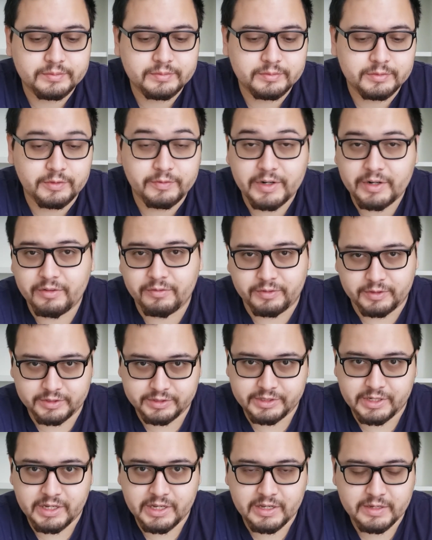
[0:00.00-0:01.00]
the very
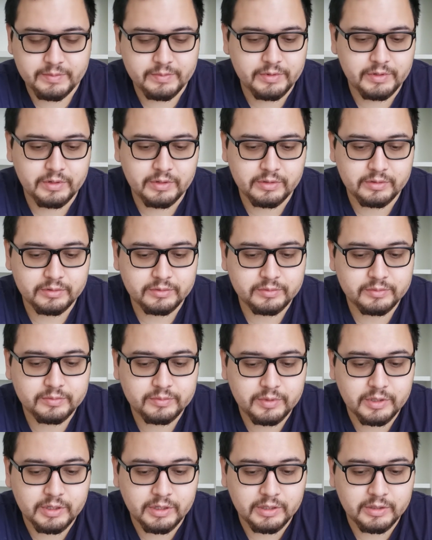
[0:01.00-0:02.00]
first game you know
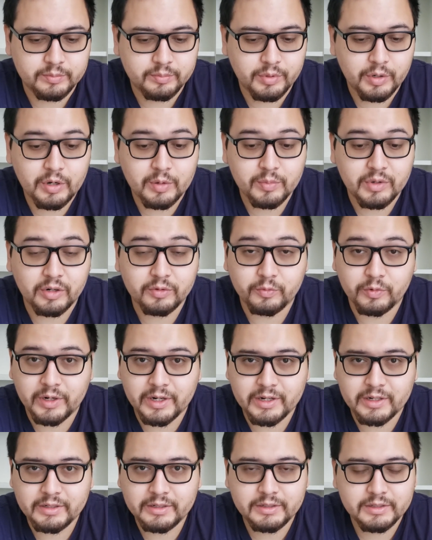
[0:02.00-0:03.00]
uh, Pokemon
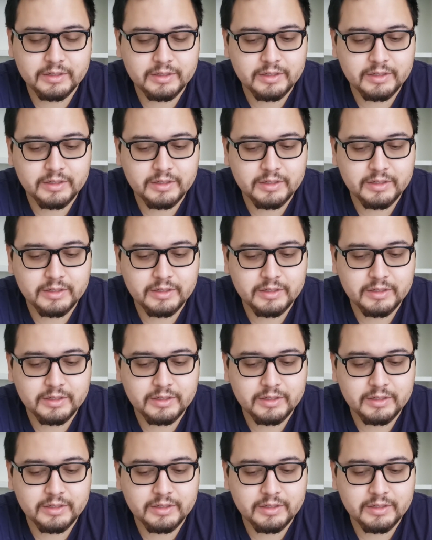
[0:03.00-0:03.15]
Red